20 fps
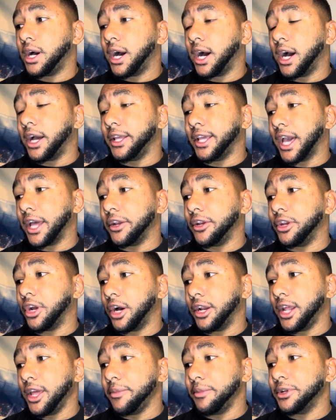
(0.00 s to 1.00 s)
You had
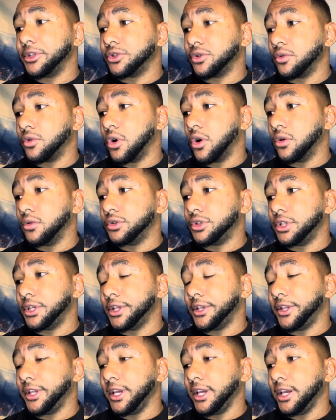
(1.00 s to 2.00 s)
Adonai Mitchell go to
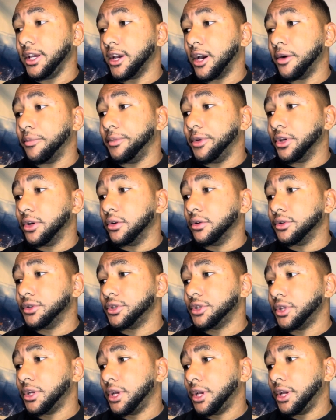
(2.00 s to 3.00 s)
the Bills.
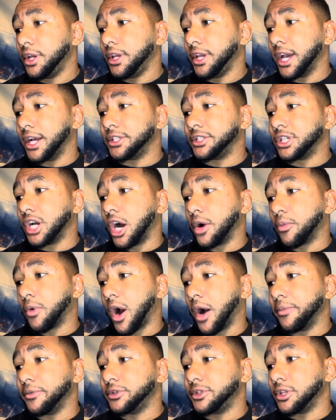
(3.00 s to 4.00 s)
You had Chop
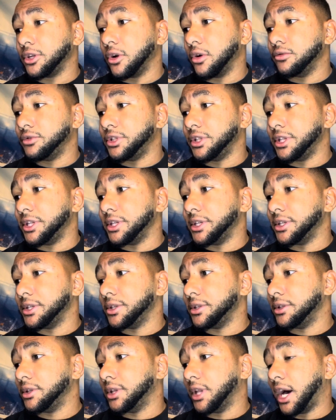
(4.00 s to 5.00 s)
Robinson go to
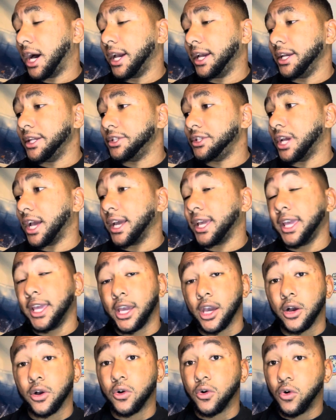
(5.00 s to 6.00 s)
the Lions. You had
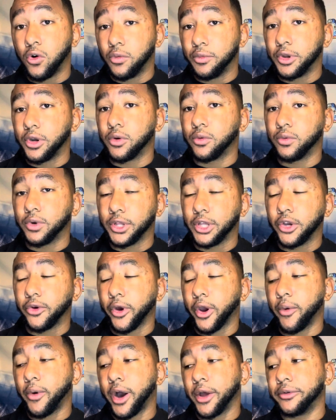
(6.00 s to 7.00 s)
Keon Coleman, a really
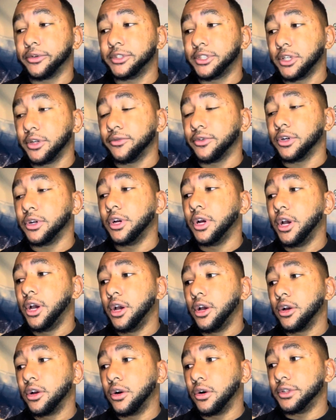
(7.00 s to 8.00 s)
great wide receiver,
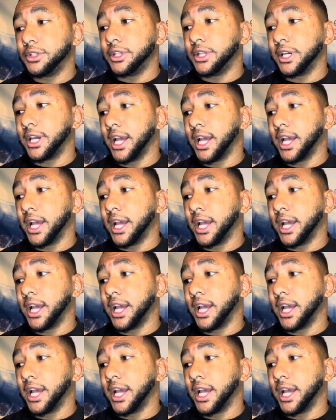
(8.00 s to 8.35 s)
go to the